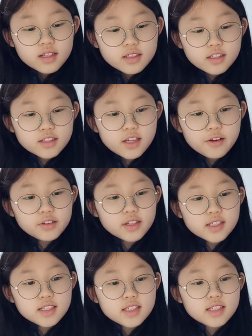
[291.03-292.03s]
the
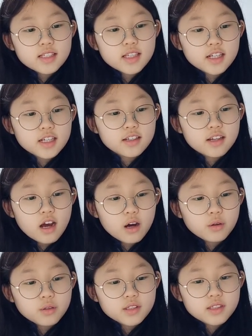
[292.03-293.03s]
scientists didn't
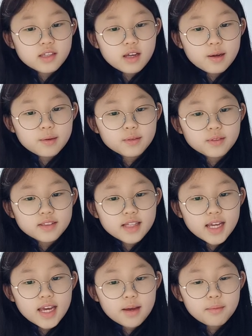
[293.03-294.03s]
know, so
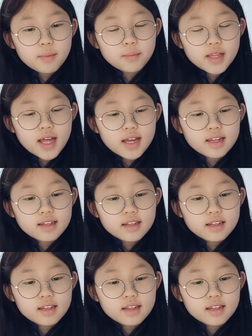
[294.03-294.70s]
they have a plan.